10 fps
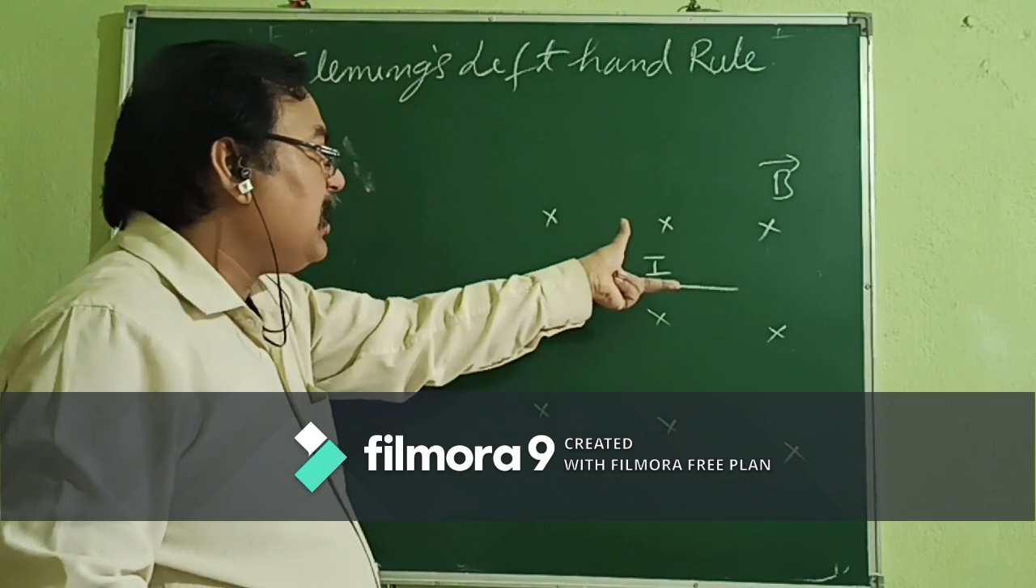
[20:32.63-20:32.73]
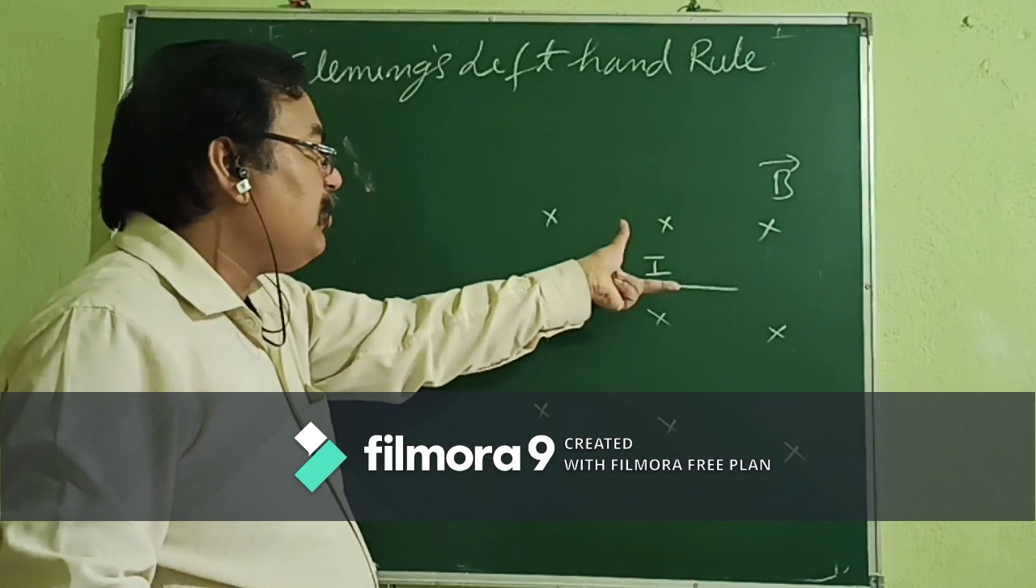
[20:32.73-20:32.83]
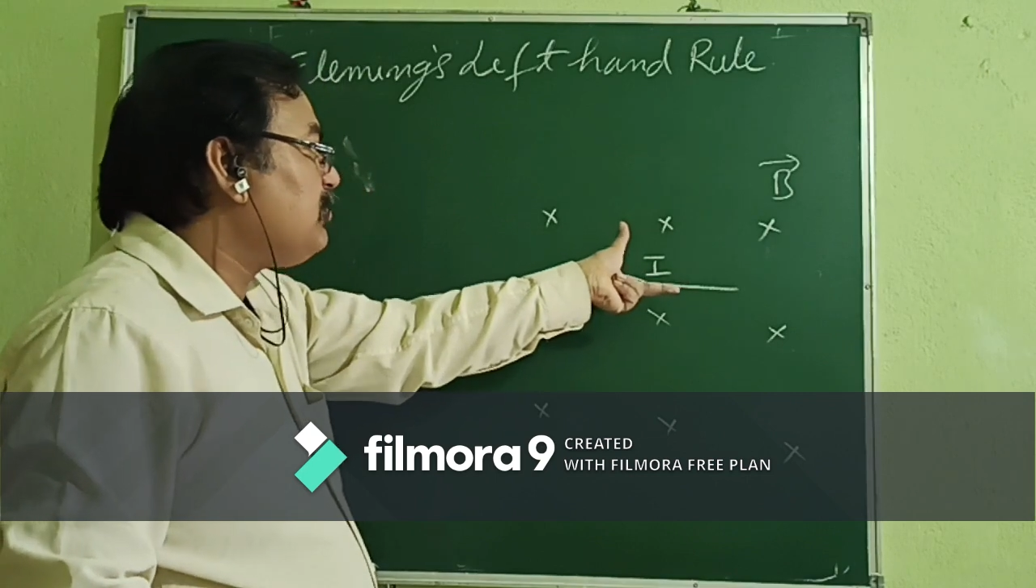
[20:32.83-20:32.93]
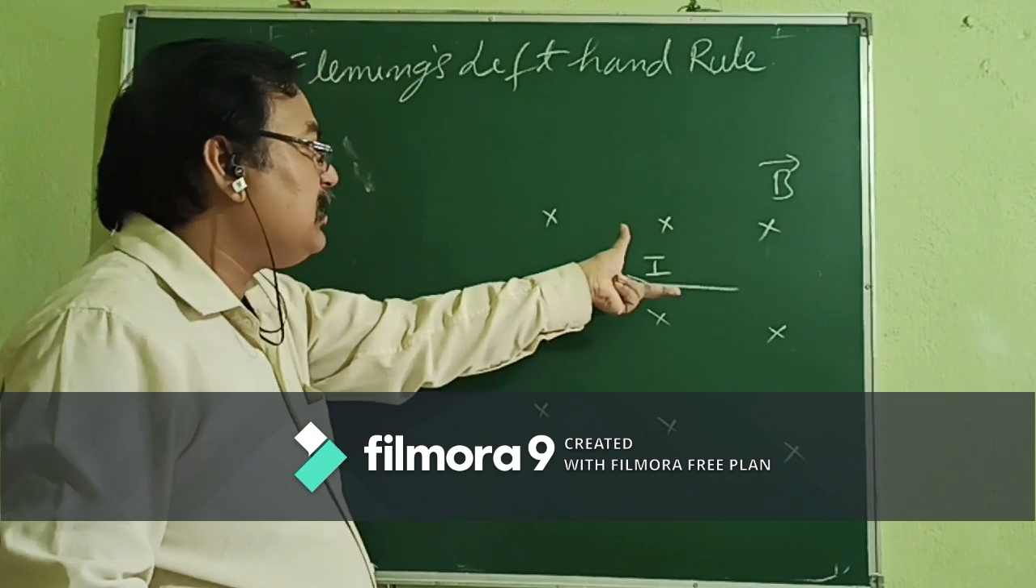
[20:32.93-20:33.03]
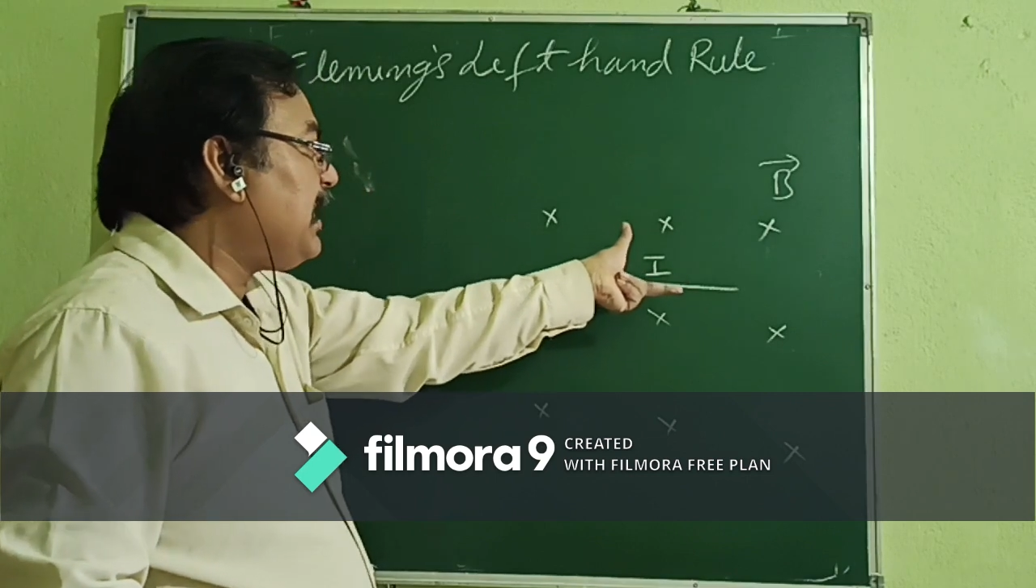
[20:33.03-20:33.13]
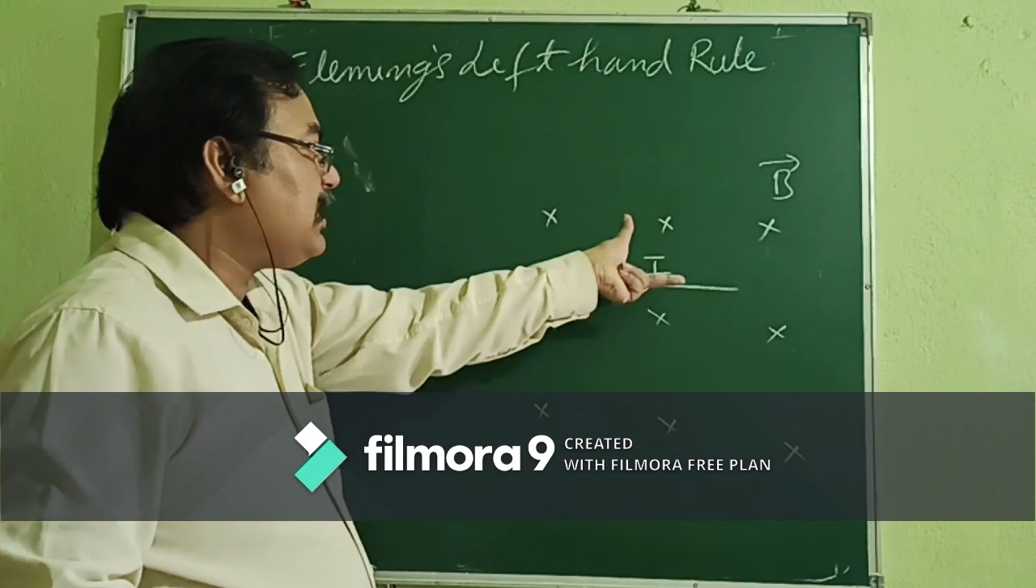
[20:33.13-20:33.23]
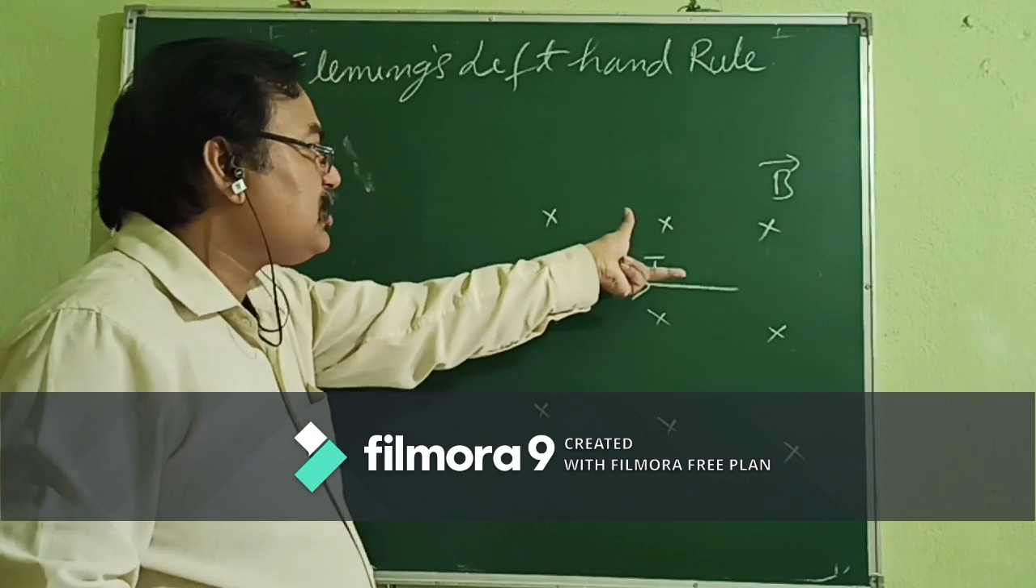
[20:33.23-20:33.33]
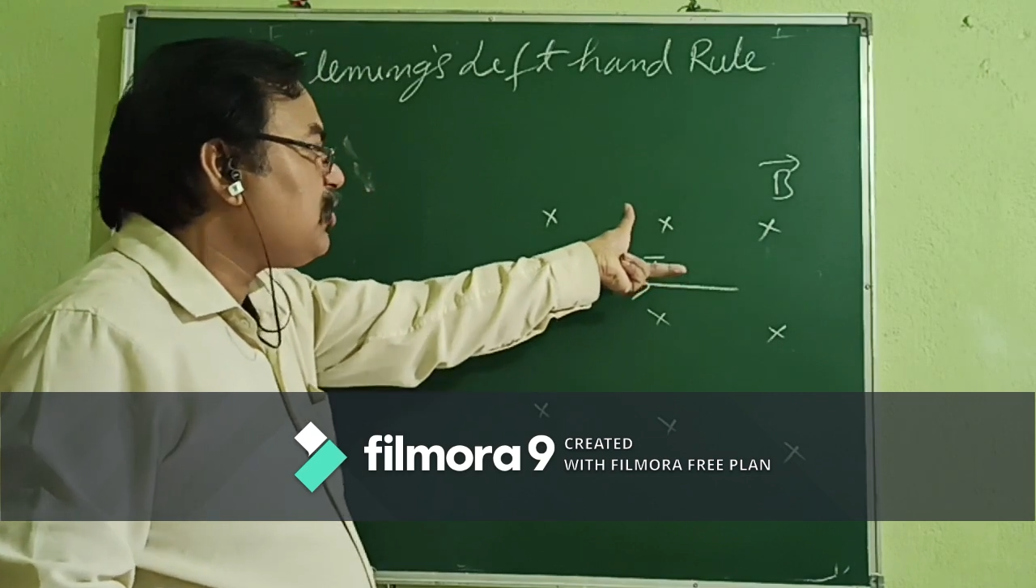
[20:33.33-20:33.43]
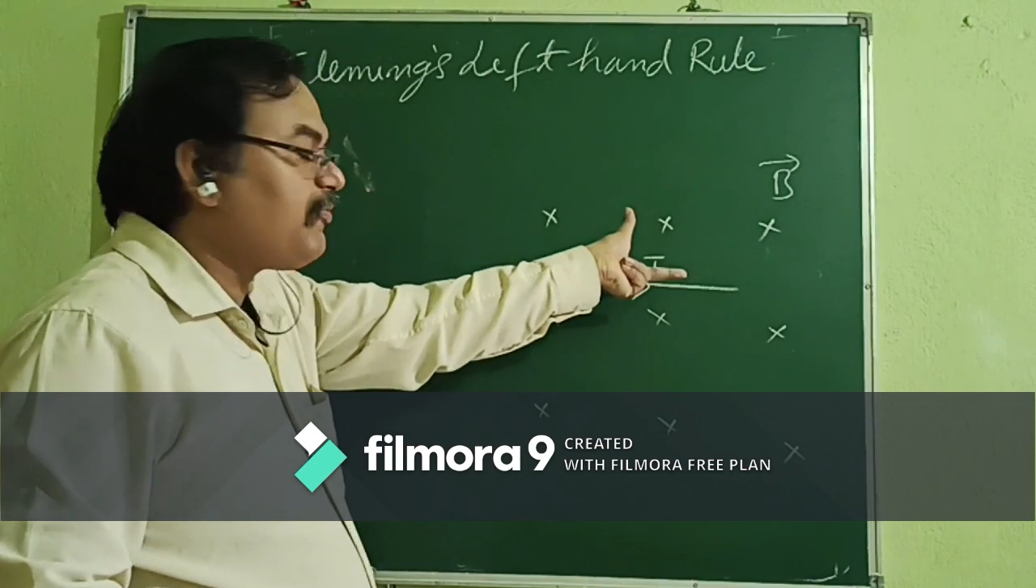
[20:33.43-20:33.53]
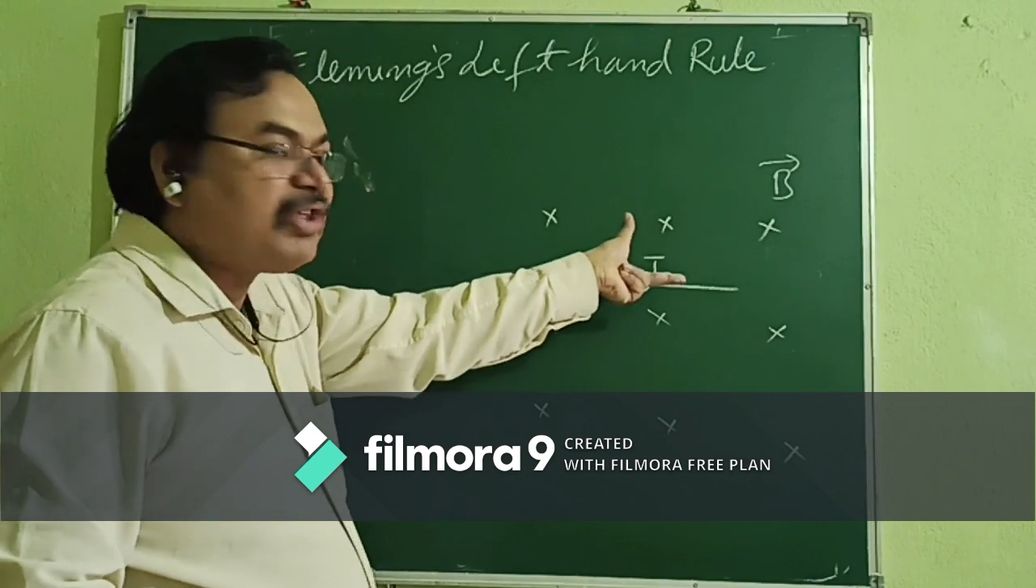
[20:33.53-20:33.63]
Now the
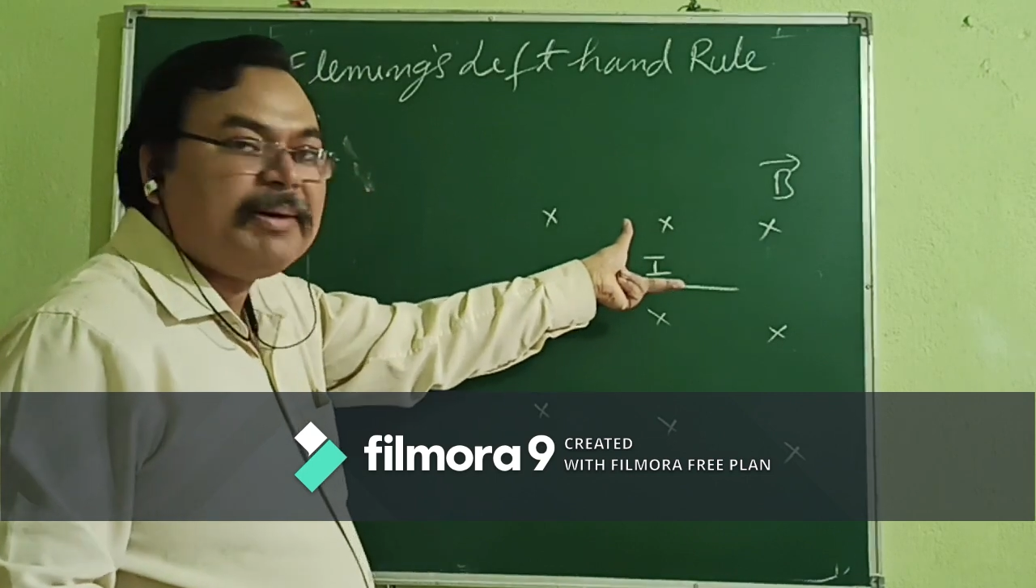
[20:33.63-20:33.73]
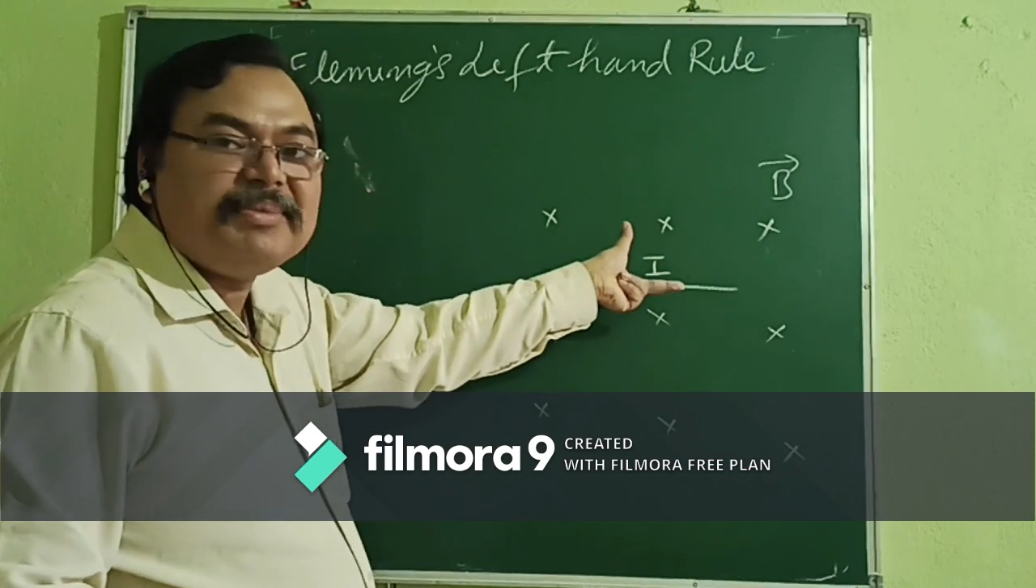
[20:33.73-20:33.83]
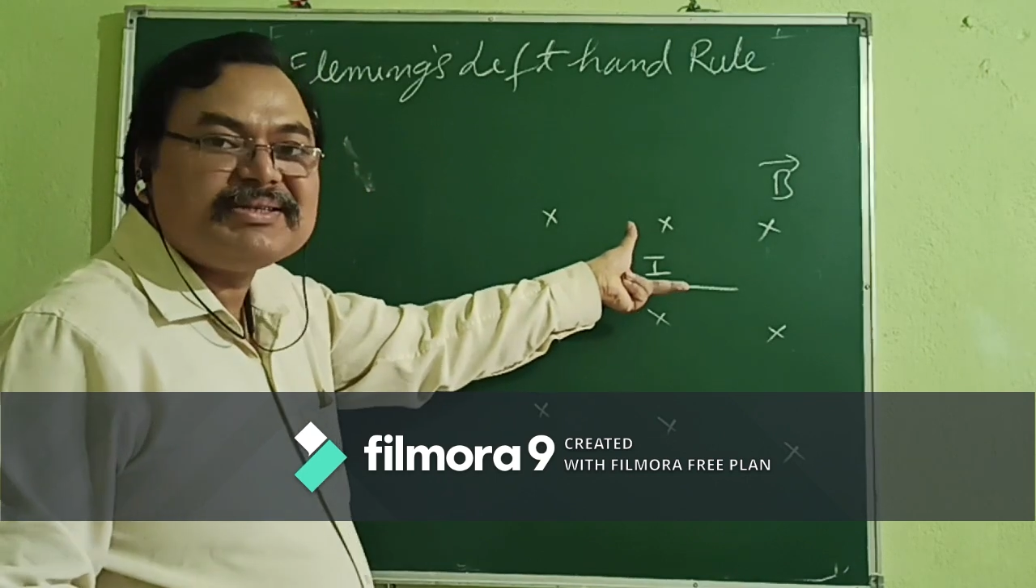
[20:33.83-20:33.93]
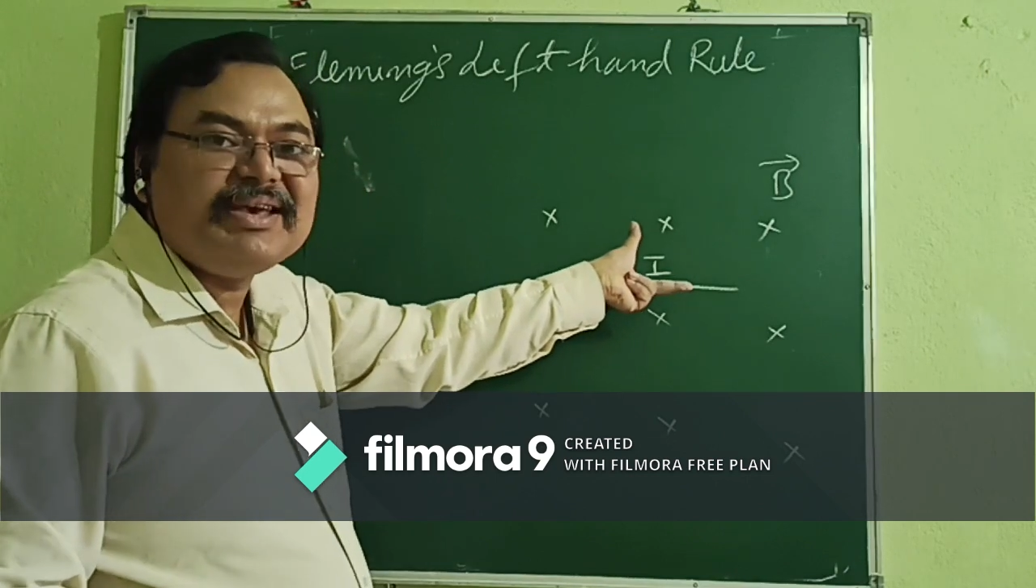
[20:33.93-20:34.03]
direction of thumb is